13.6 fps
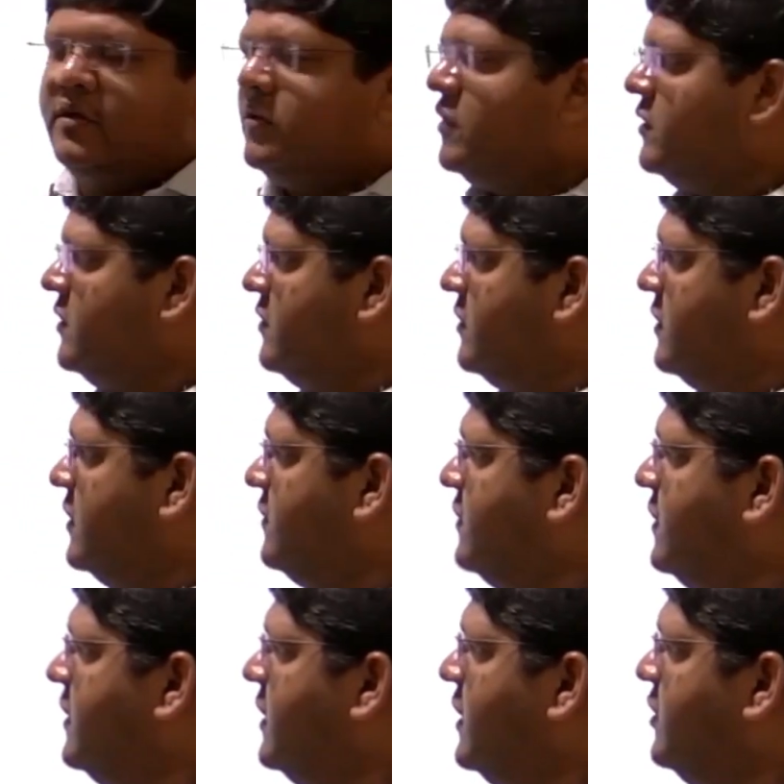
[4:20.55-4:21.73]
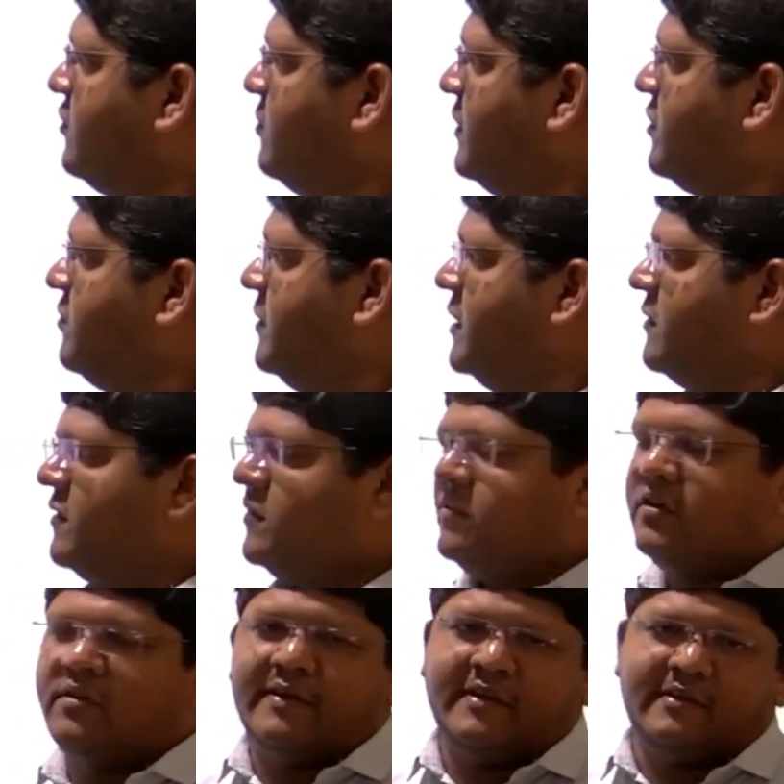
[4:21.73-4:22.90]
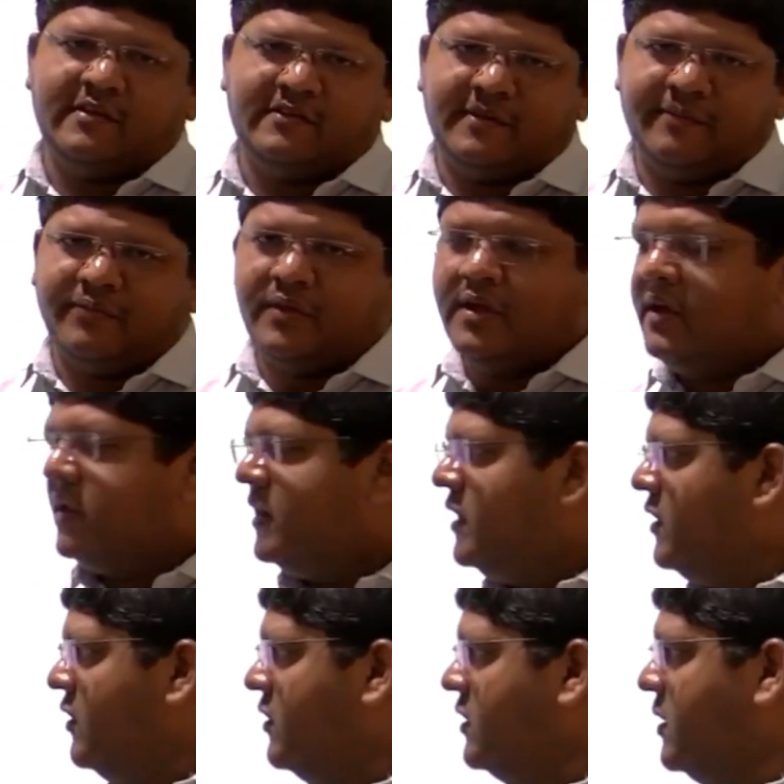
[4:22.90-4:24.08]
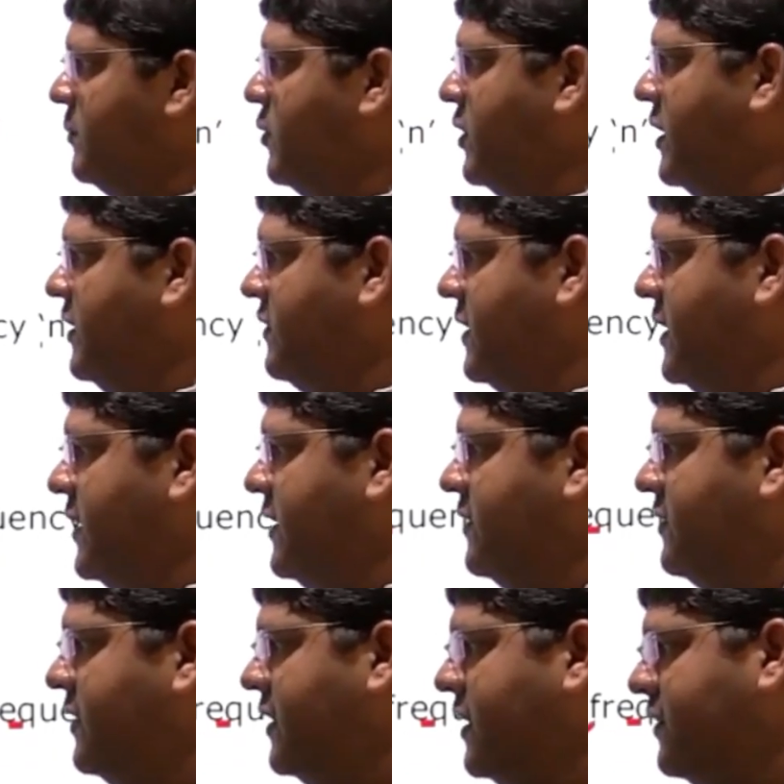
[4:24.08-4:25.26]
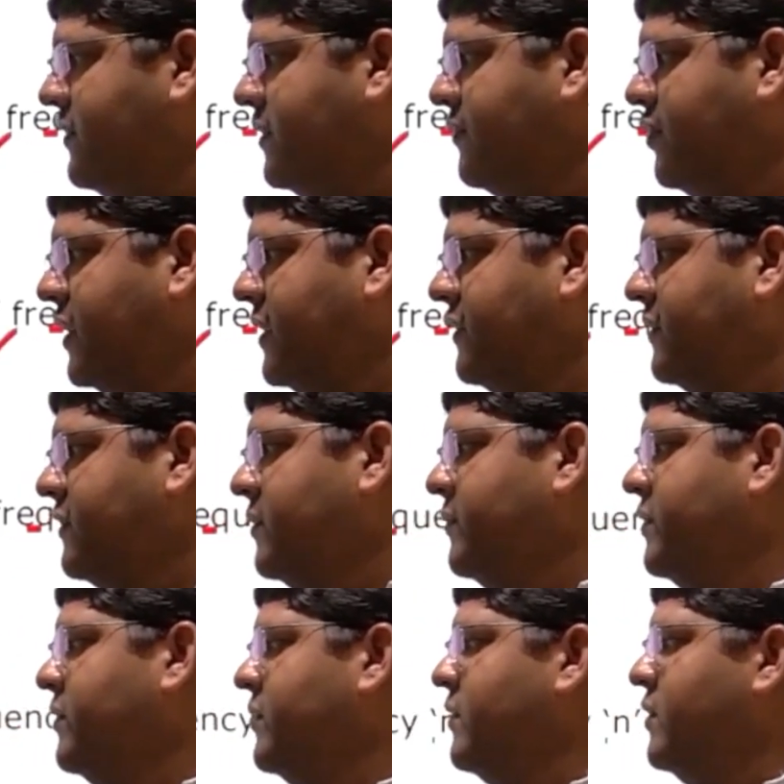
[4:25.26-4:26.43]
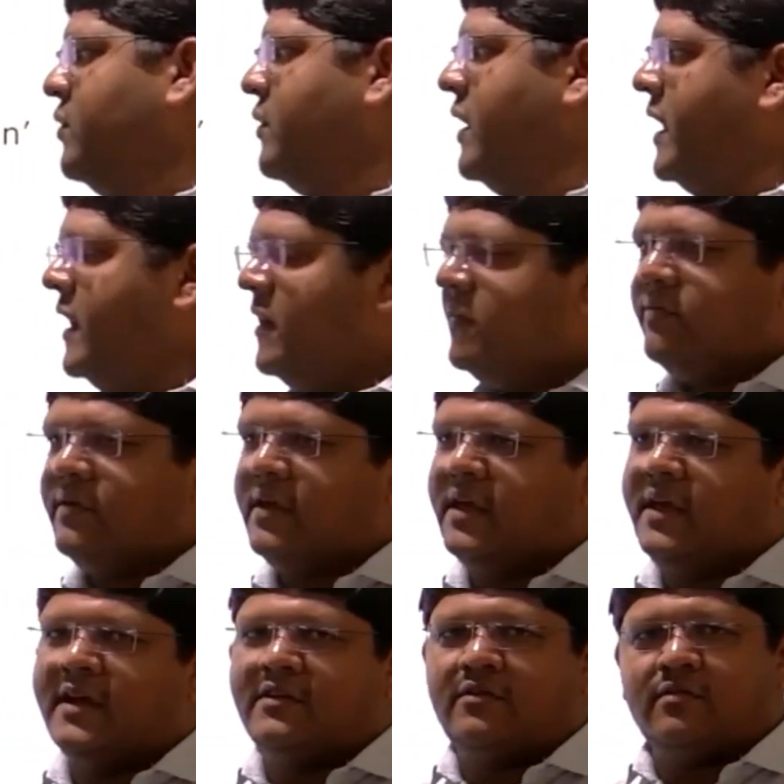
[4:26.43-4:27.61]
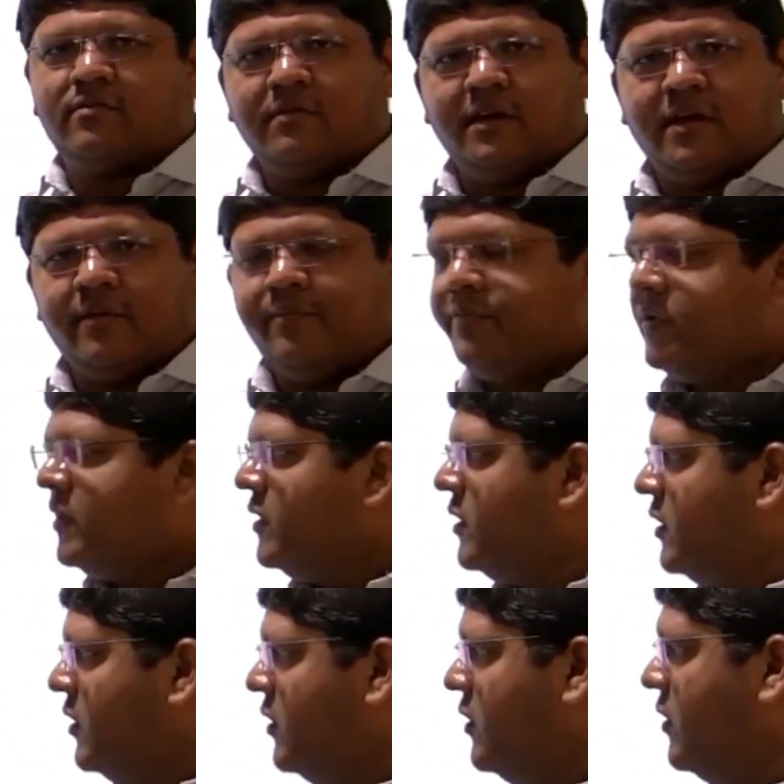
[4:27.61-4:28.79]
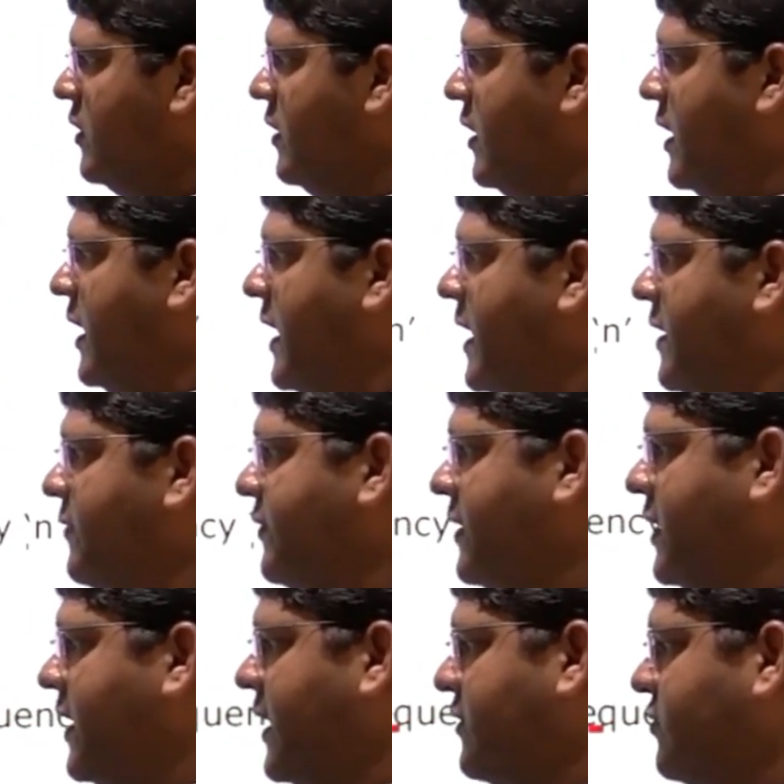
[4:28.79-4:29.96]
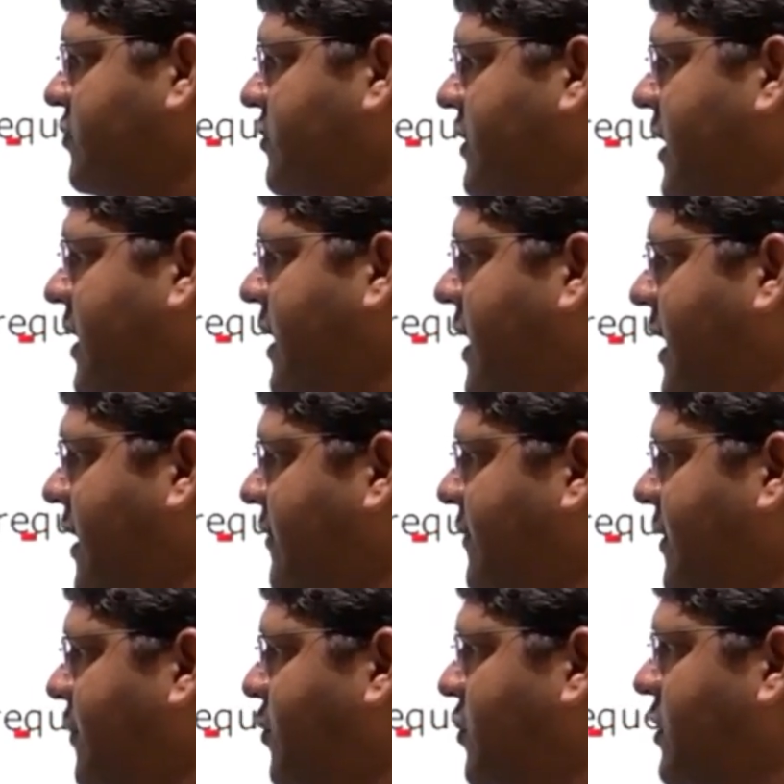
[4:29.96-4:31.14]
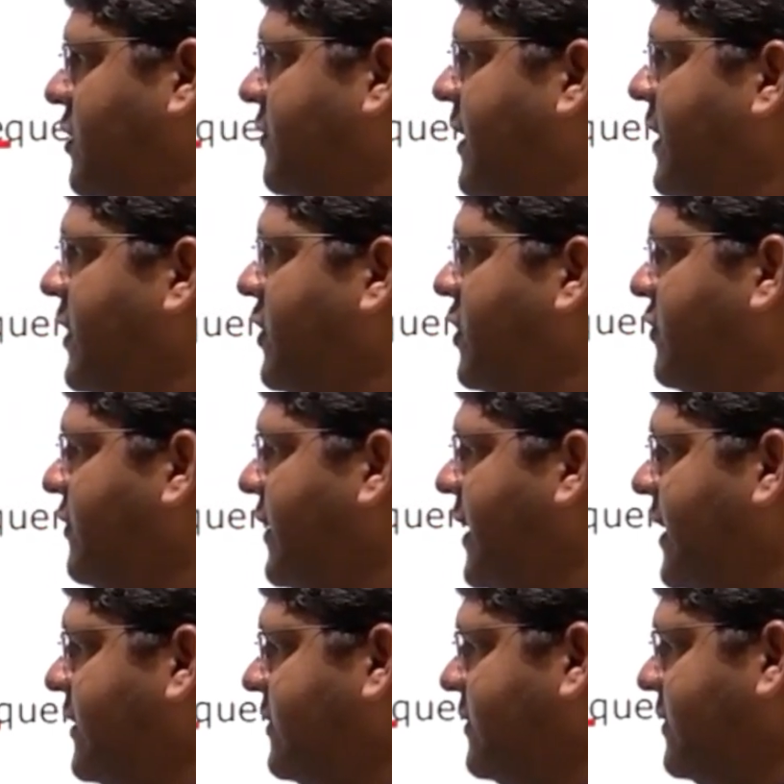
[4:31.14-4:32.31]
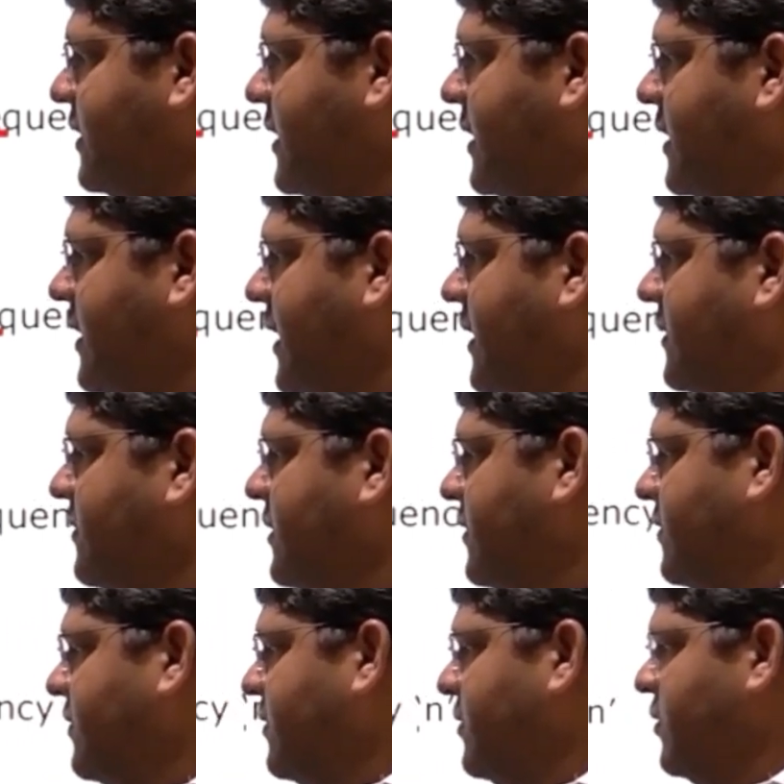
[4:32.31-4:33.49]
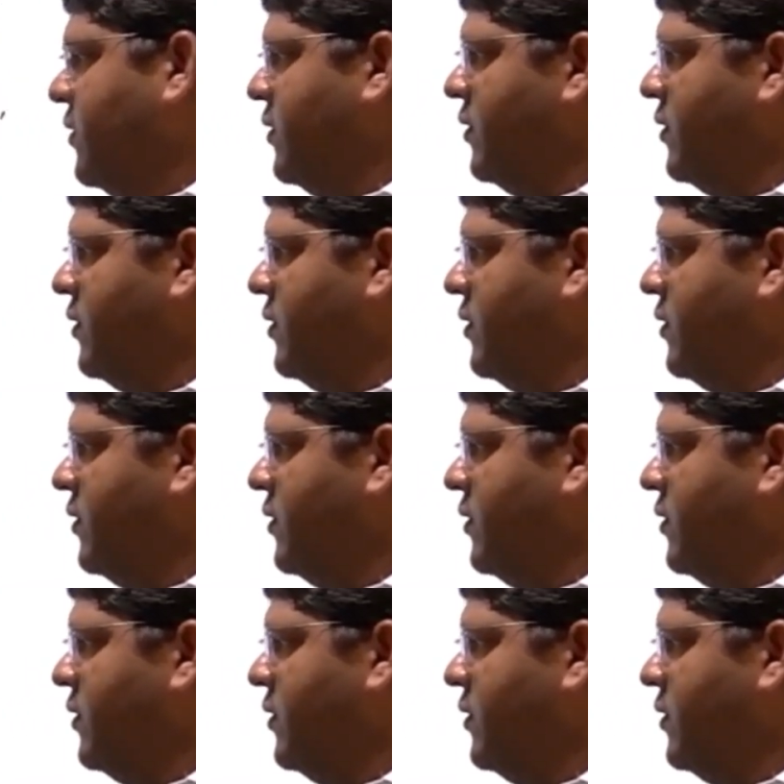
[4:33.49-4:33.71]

Now this is the general displacement equation of SHM. Now the potential energy relation for SHM is equal to half kx square. Now half kx square, we put the value of x as this.